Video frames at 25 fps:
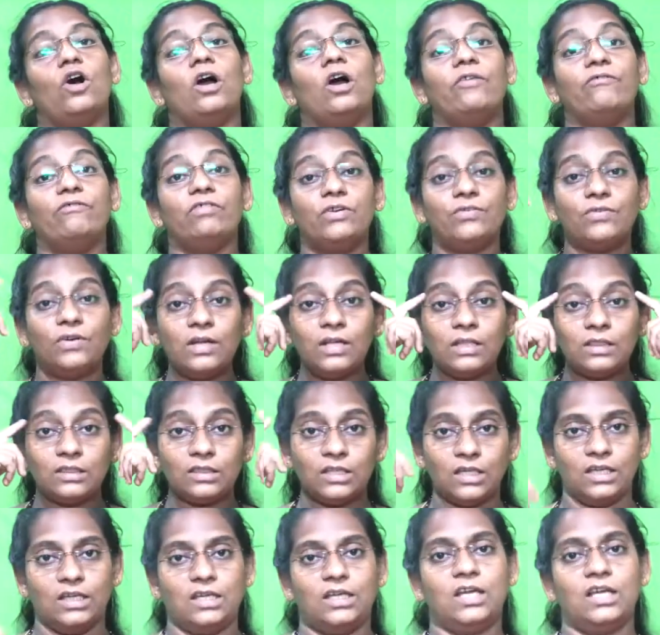We were
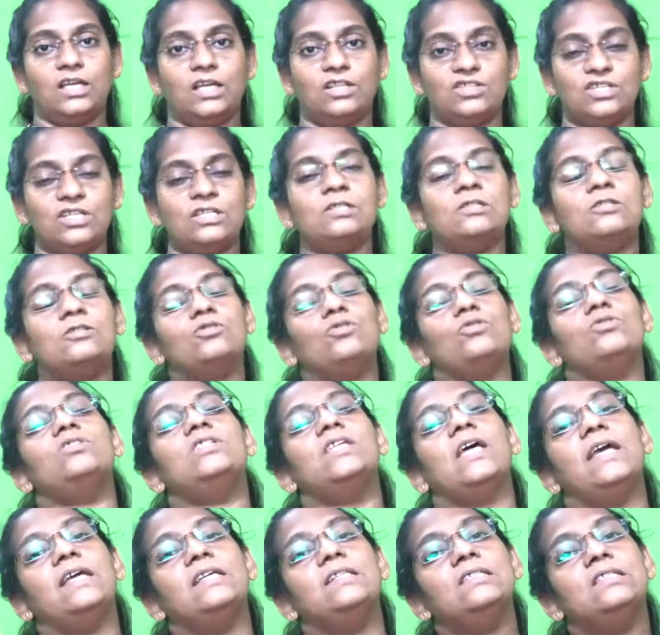thinking. Just so
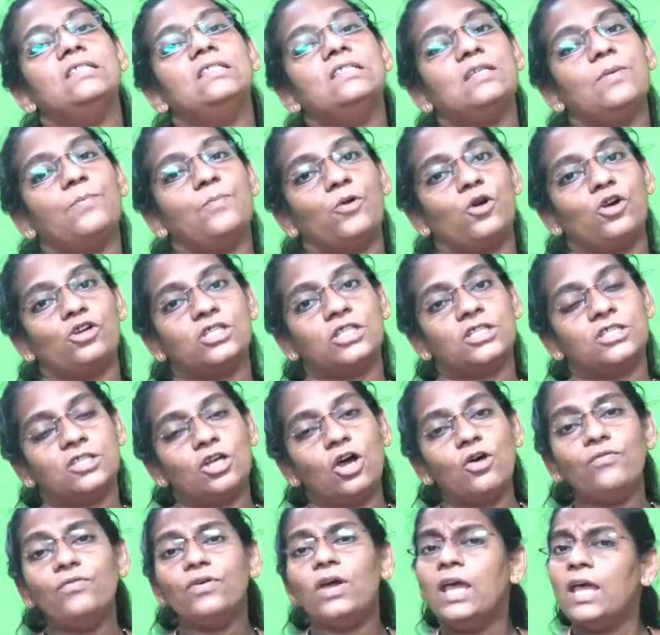science is a process
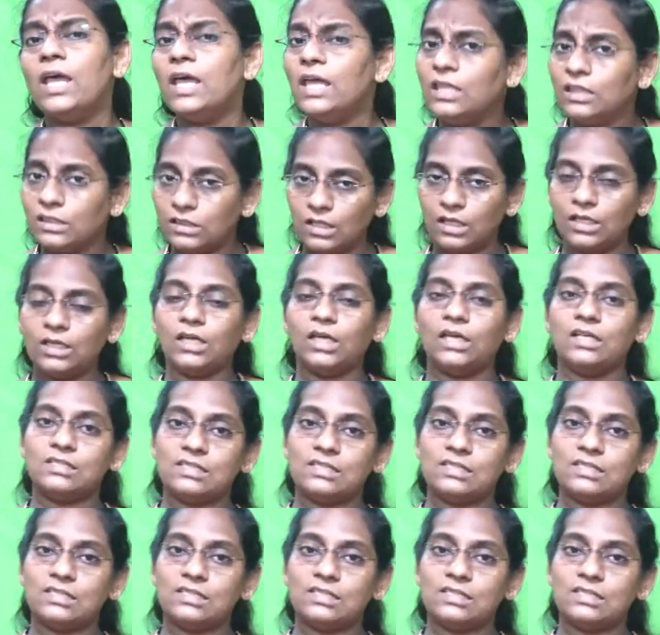of thinking.